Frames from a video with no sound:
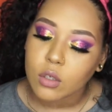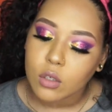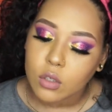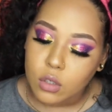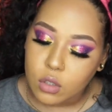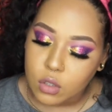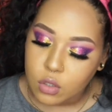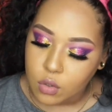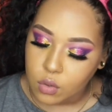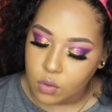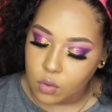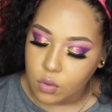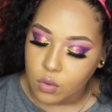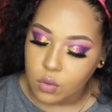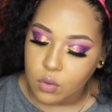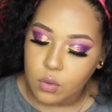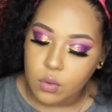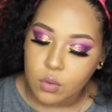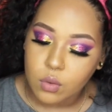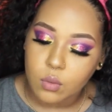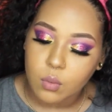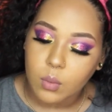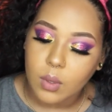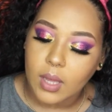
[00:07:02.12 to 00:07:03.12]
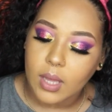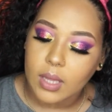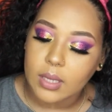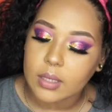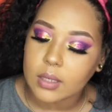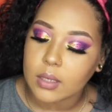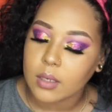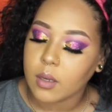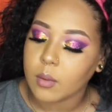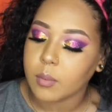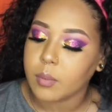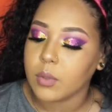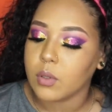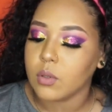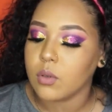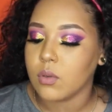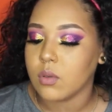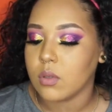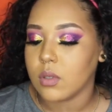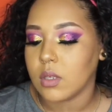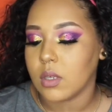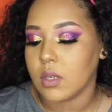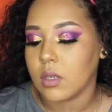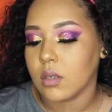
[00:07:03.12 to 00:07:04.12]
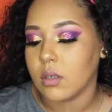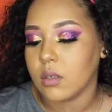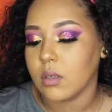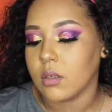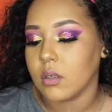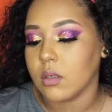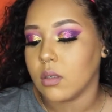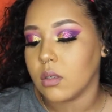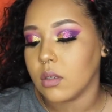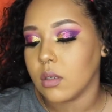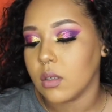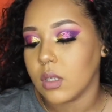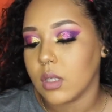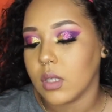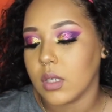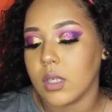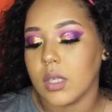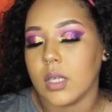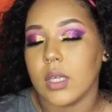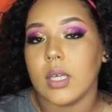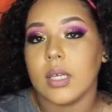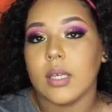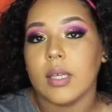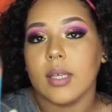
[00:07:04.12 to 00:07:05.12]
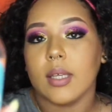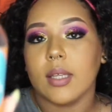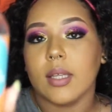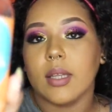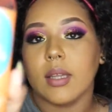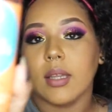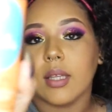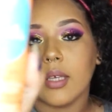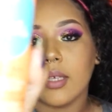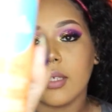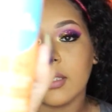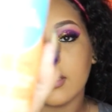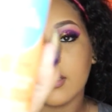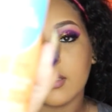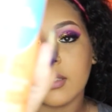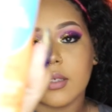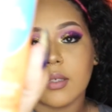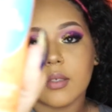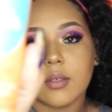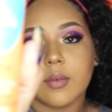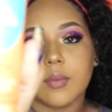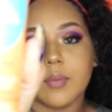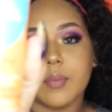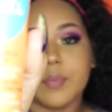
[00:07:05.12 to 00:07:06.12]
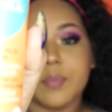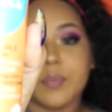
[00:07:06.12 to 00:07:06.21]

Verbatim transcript: so we ended up using this